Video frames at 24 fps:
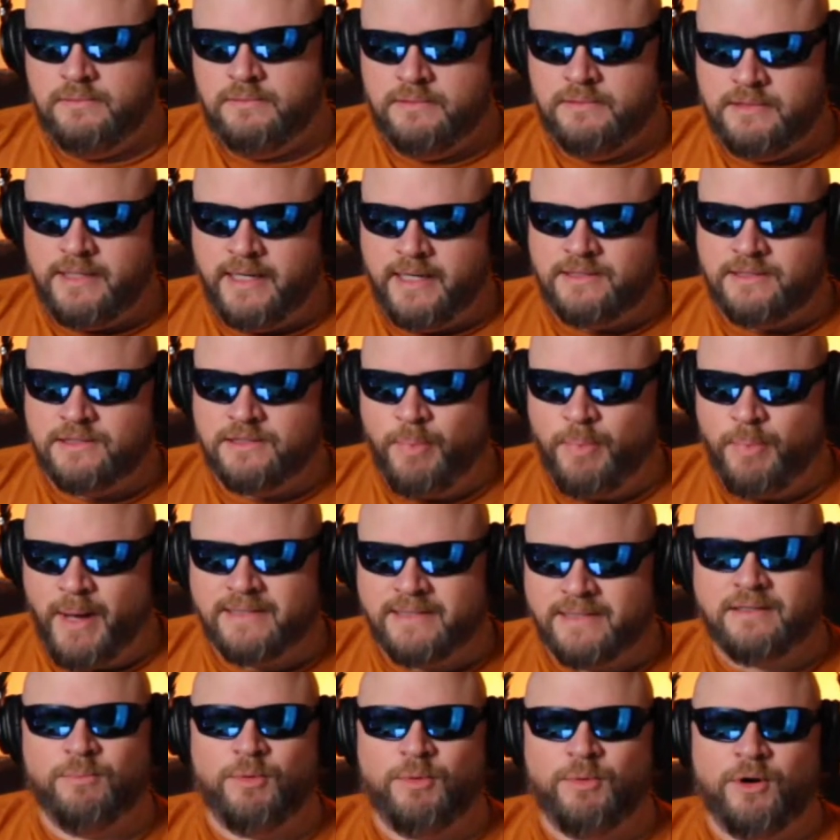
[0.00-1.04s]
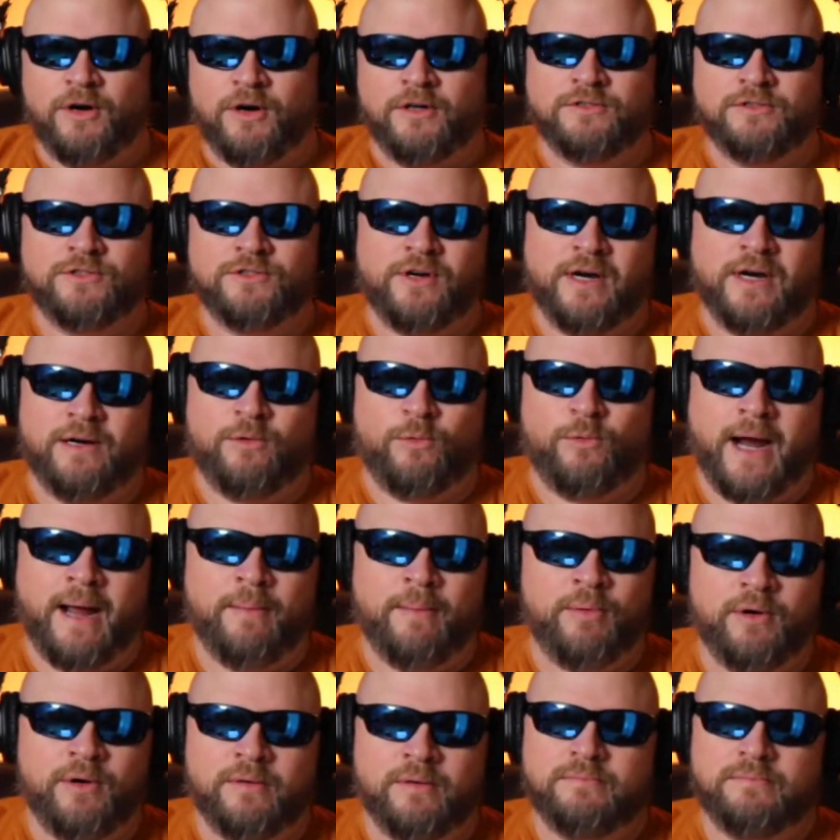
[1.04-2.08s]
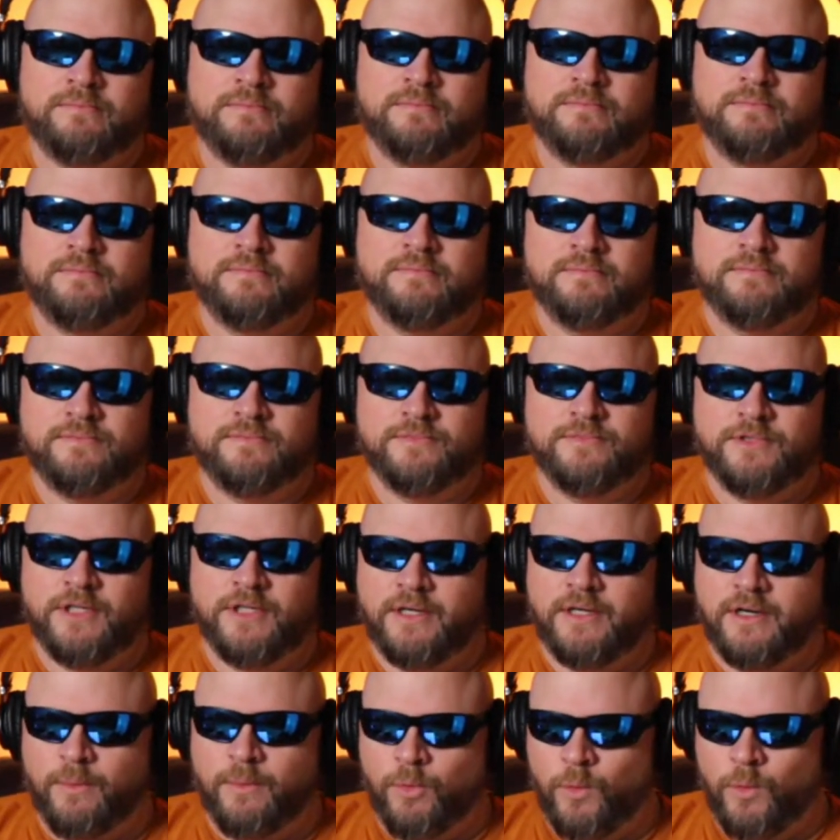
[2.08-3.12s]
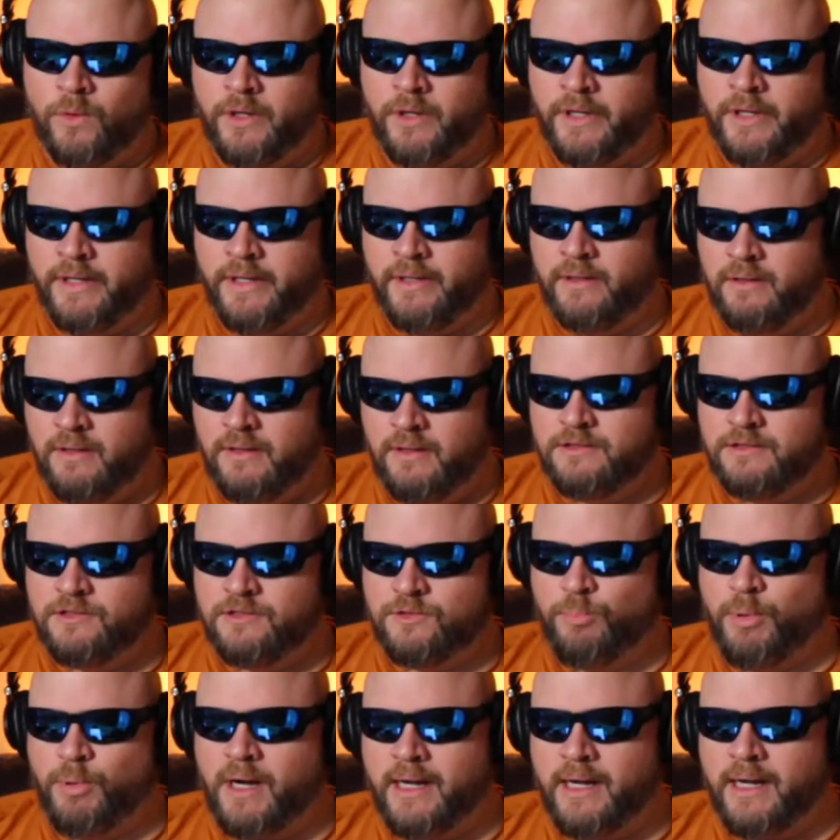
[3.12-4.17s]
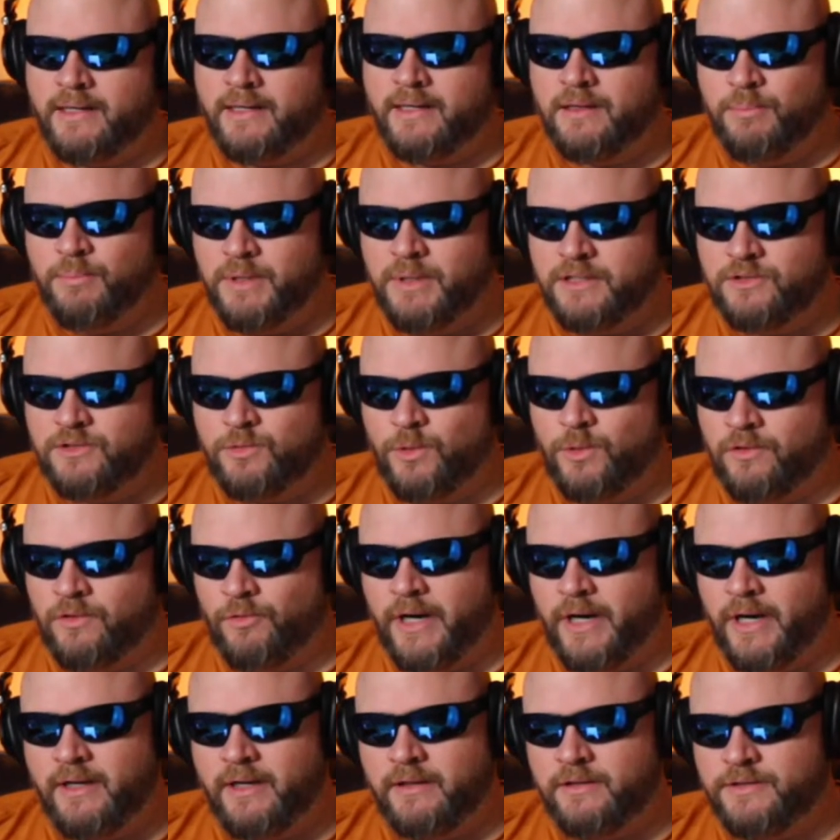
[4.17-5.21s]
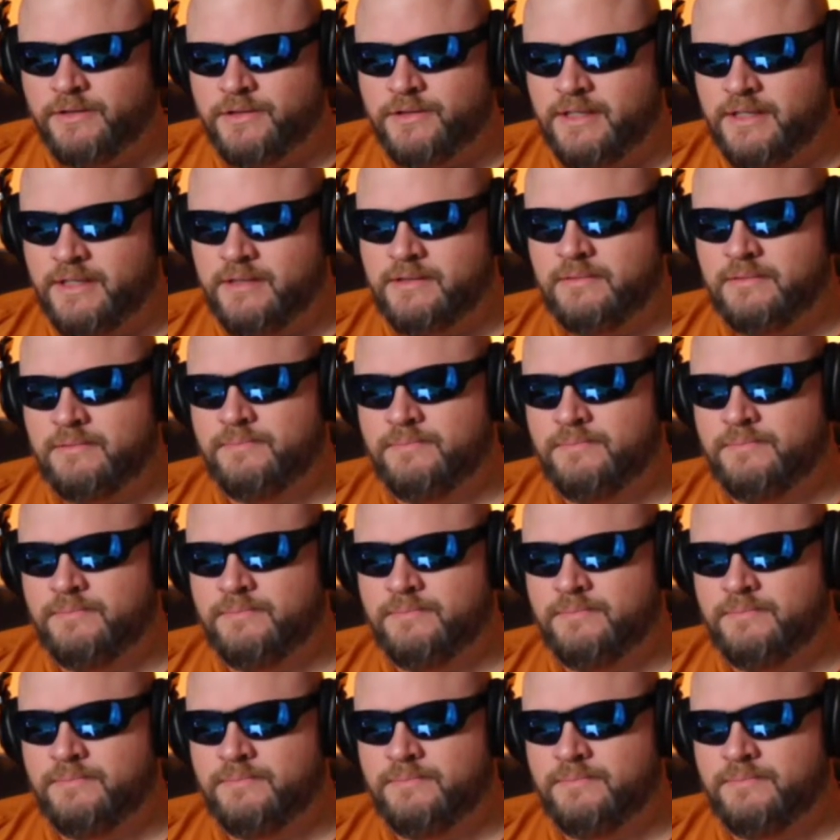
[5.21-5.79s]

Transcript: Texas basketball's trying to wrap up the number one spot in the Big 12 regular season.